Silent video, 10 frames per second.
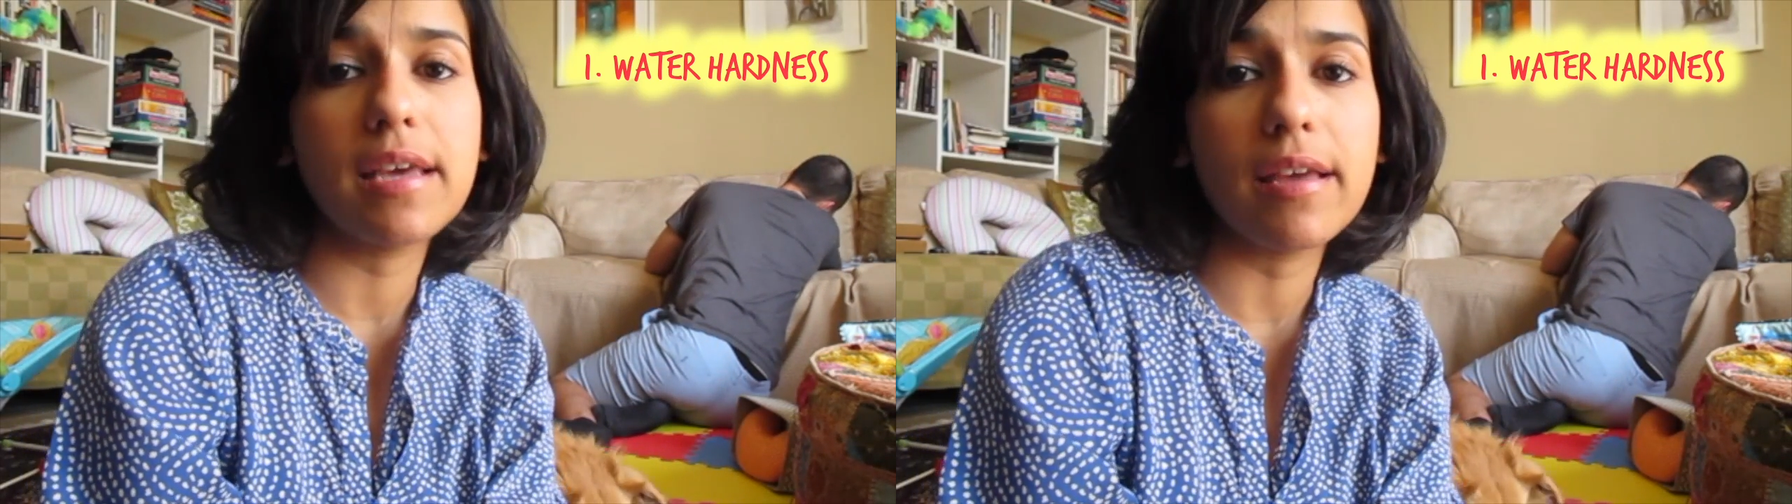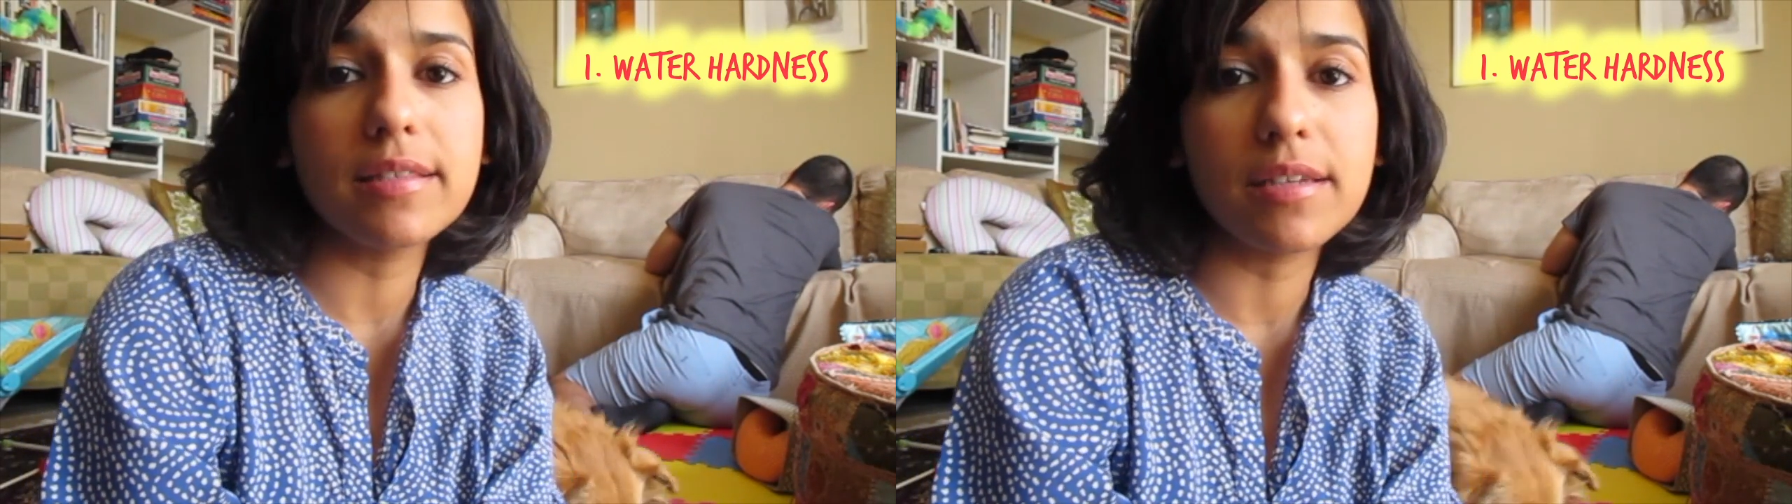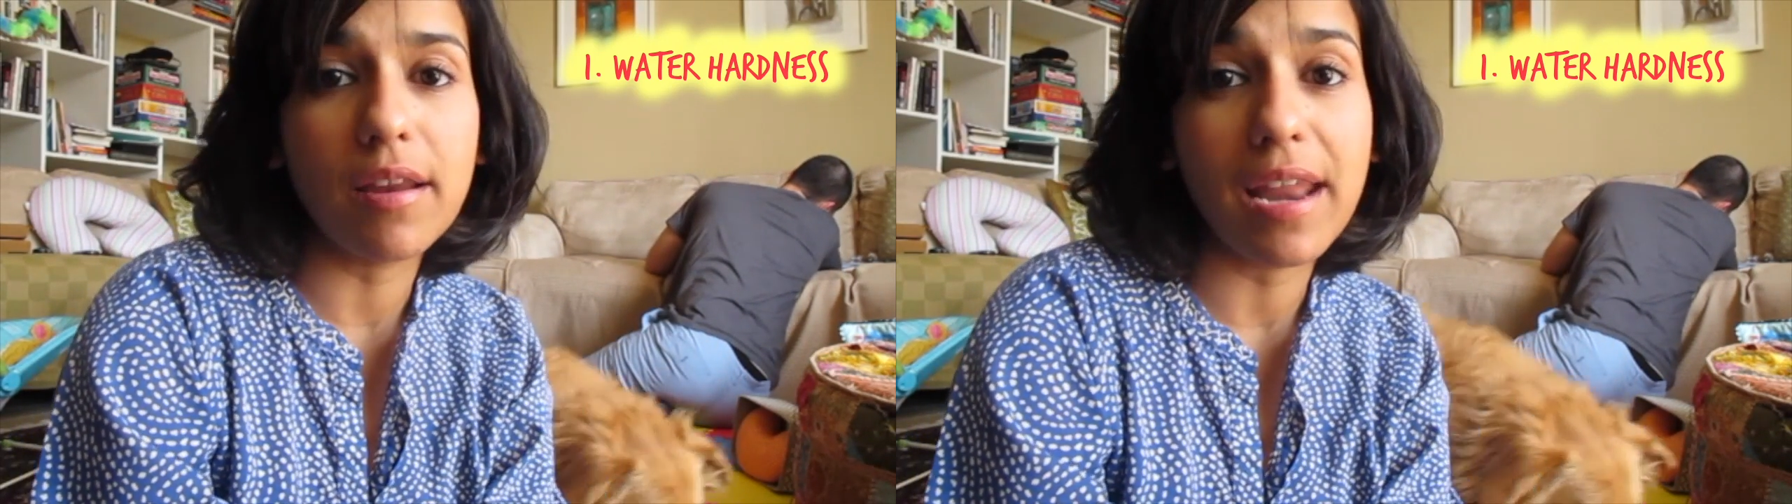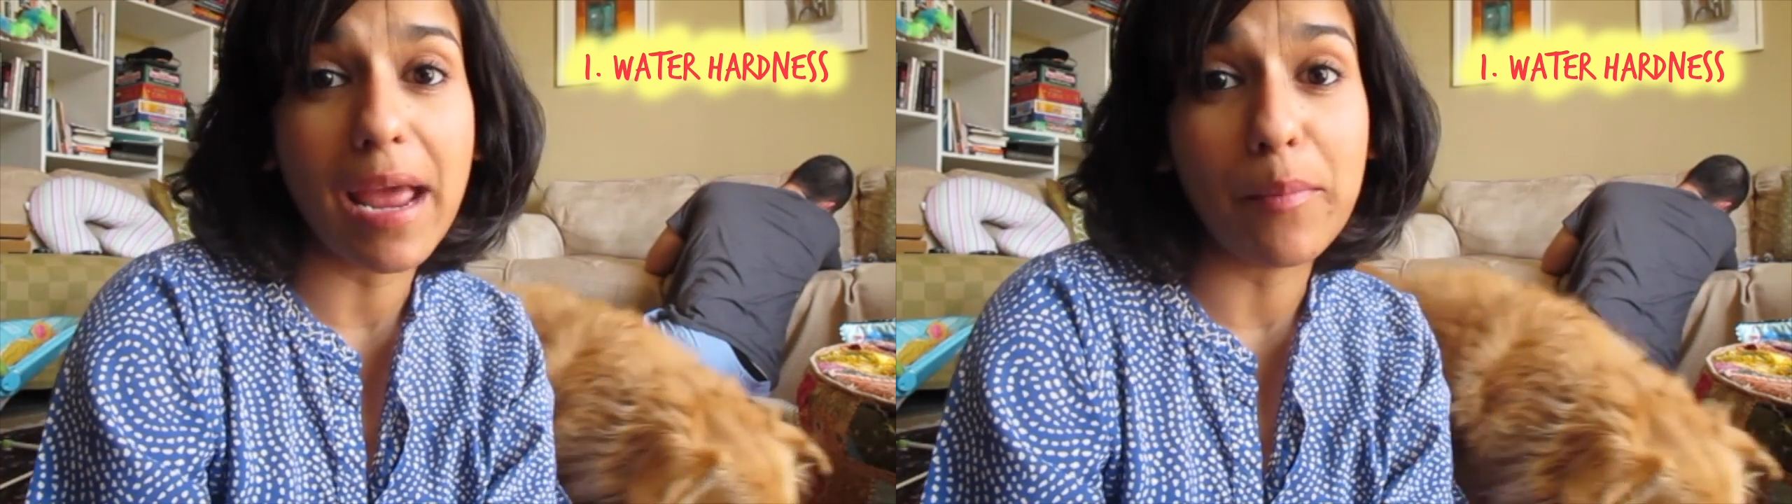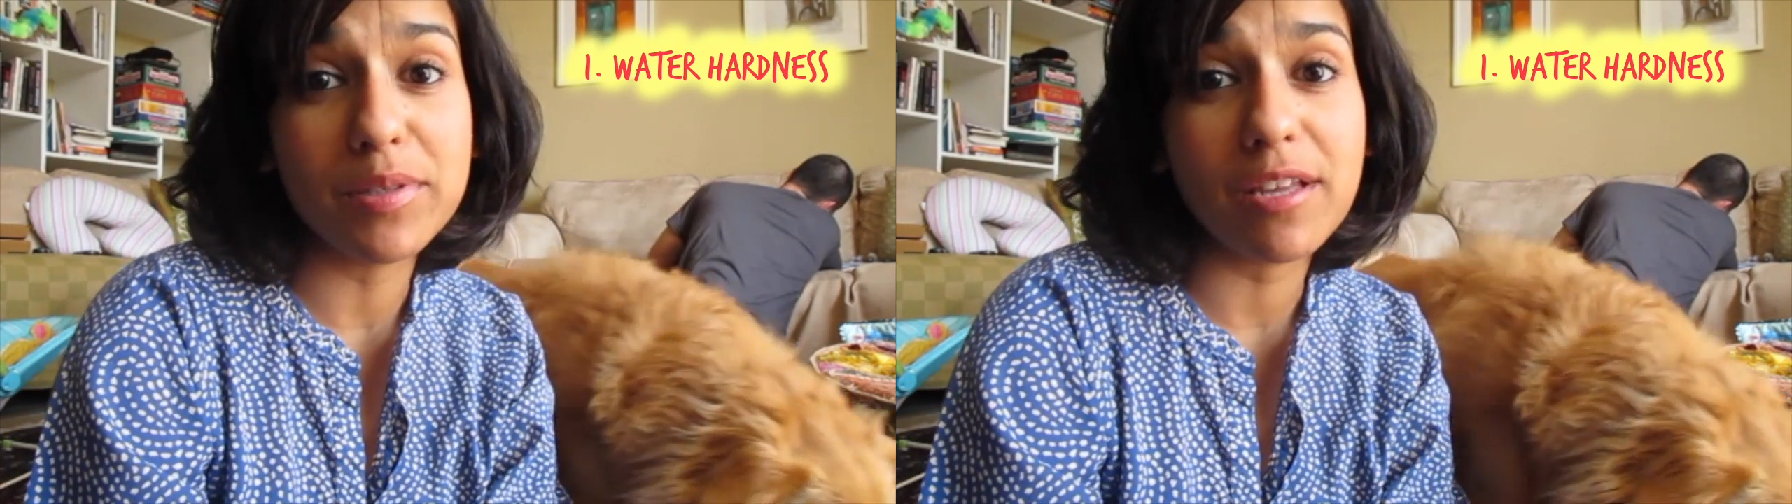test on
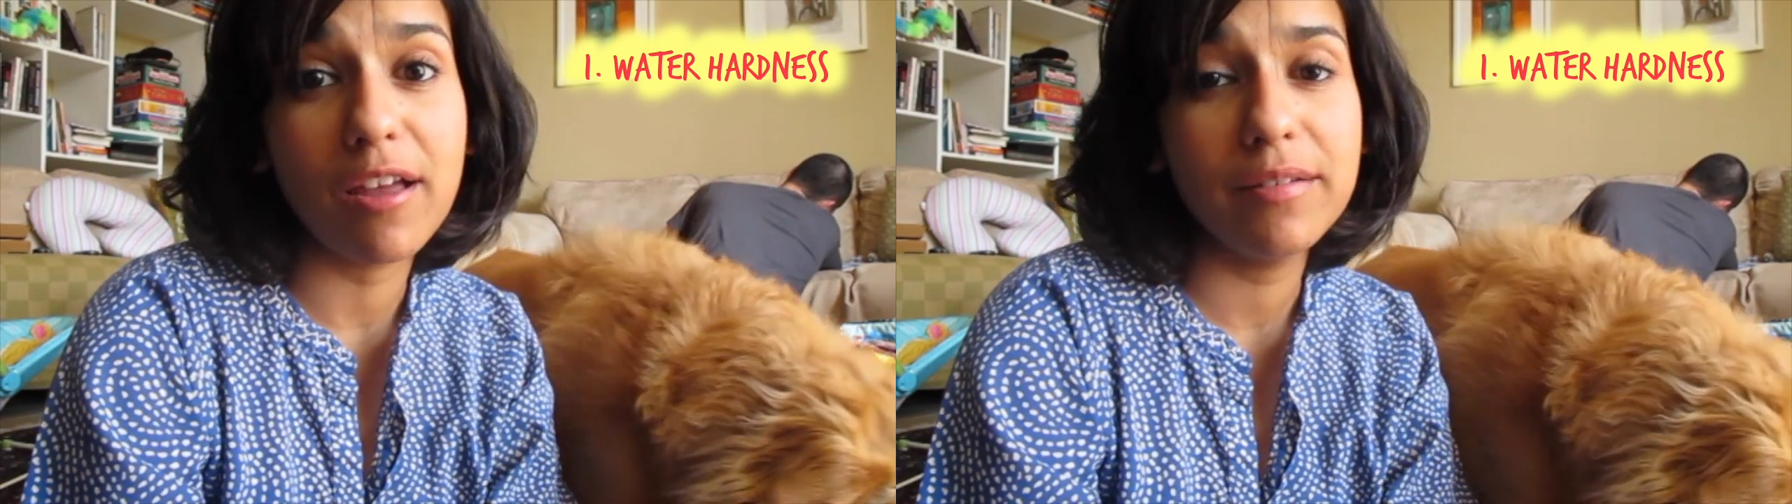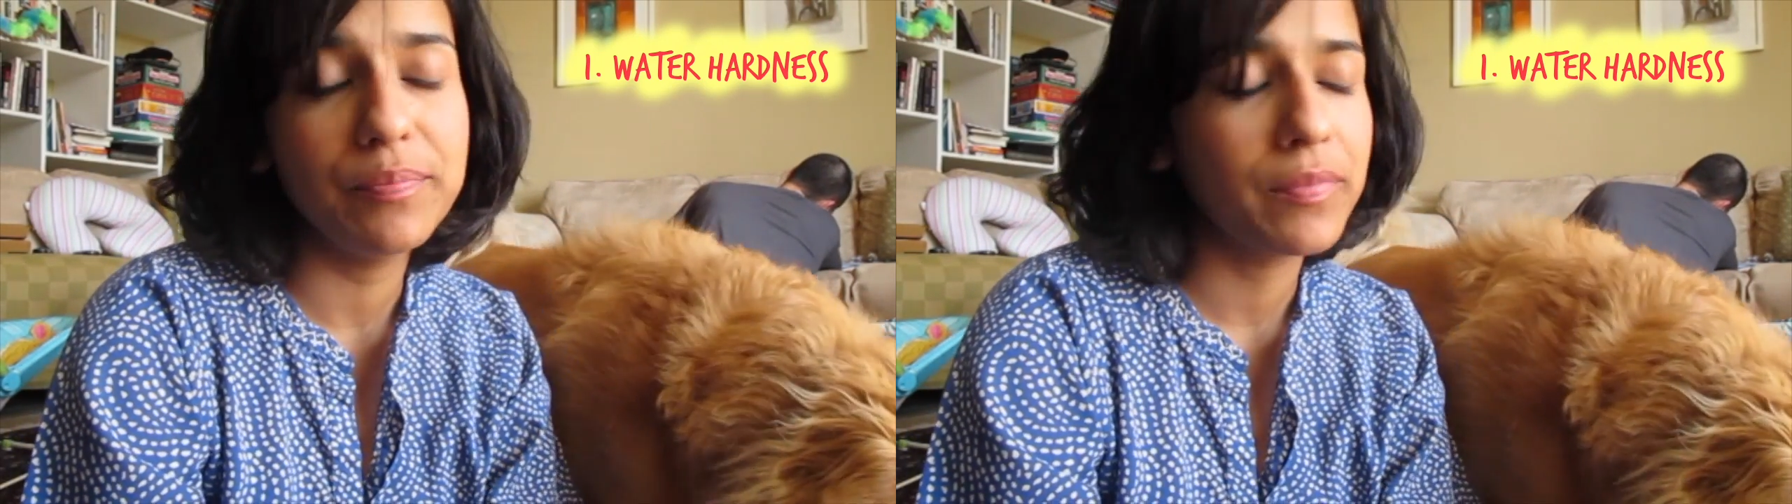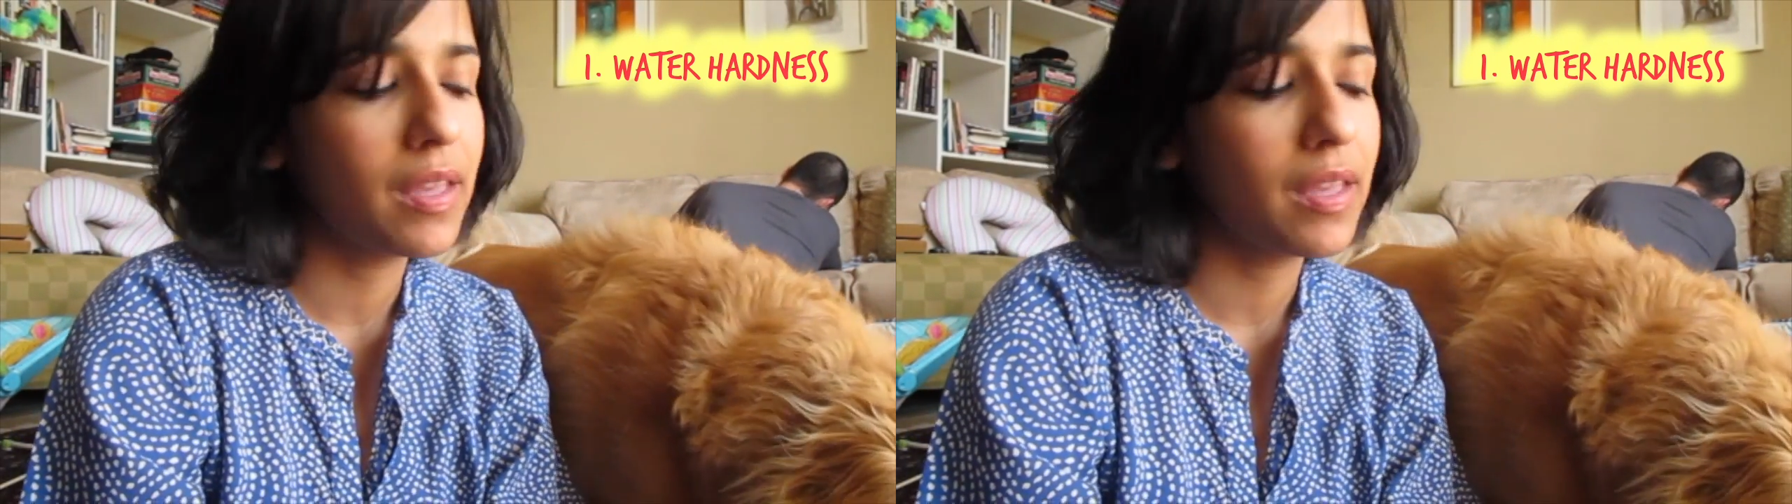Amazon.